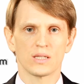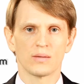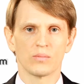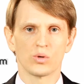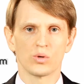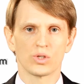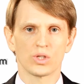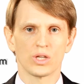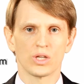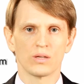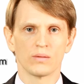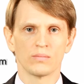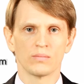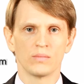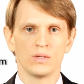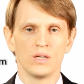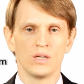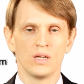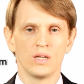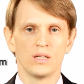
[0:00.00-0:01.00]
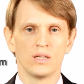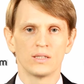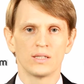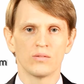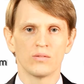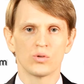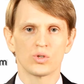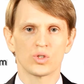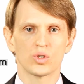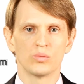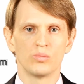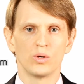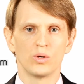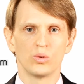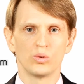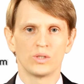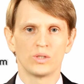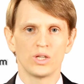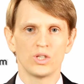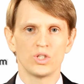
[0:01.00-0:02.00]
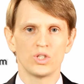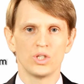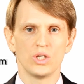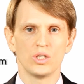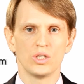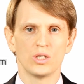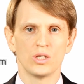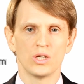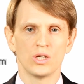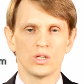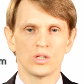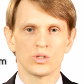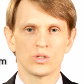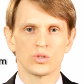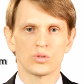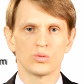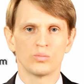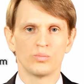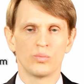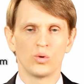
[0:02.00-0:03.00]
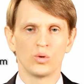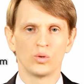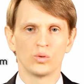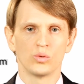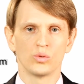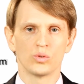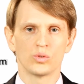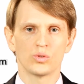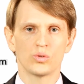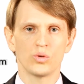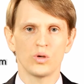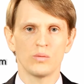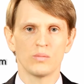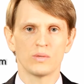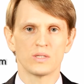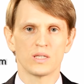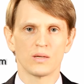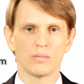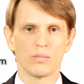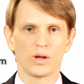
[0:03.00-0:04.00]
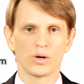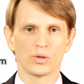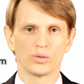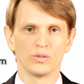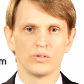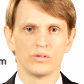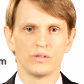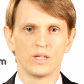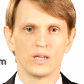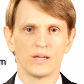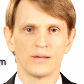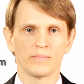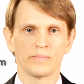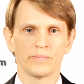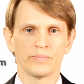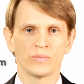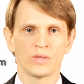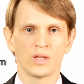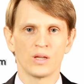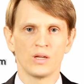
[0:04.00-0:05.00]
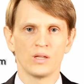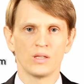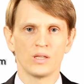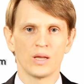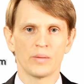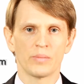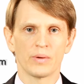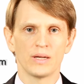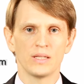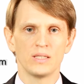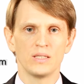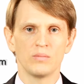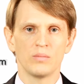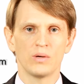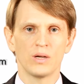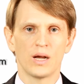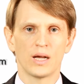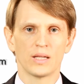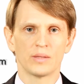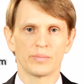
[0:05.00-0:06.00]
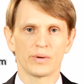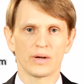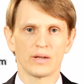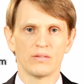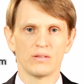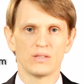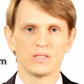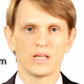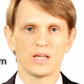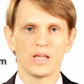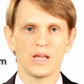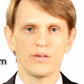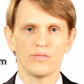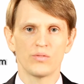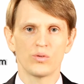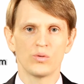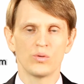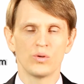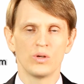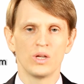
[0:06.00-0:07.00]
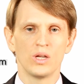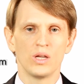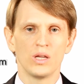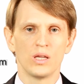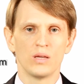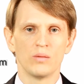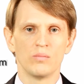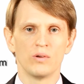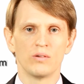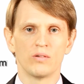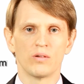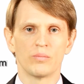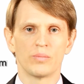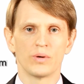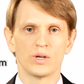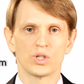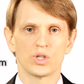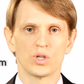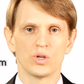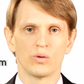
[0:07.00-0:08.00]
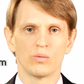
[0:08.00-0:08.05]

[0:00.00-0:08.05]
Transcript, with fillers: In my catalog, www.pharmamanager.com, you can find the whole range of equipment I'm dealing with.